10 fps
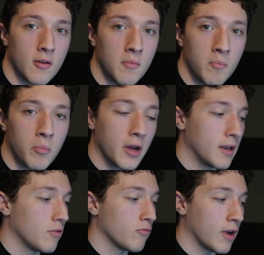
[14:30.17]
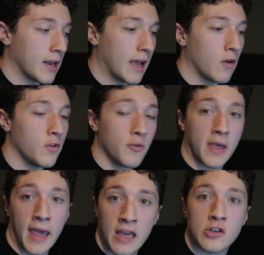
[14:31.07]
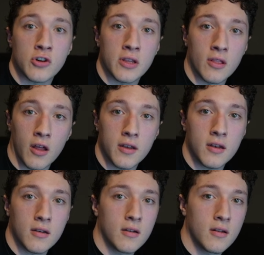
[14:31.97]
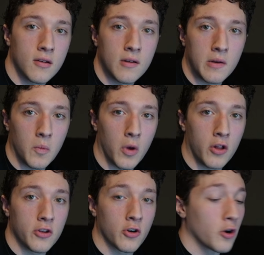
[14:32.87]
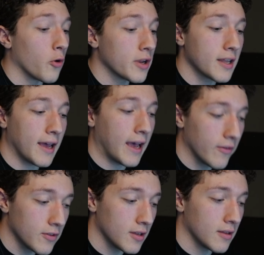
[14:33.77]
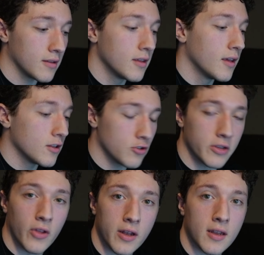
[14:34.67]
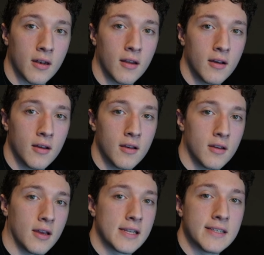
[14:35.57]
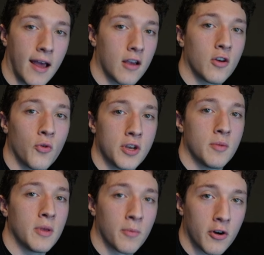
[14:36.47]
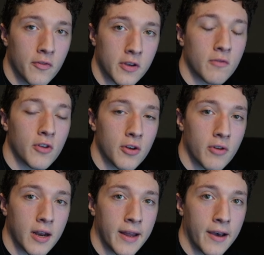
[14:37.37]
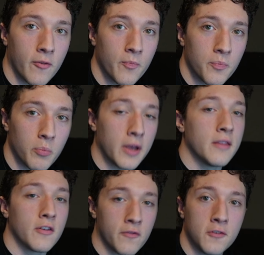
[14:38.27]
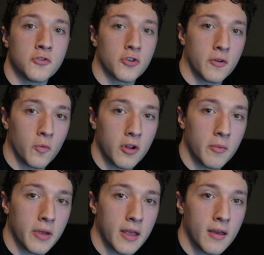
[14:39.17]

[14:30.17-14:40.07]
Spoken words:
But right now, you can trade London. Well, you're going to have to trade London. It's not going to be perfect for you right now, but in the future it will be.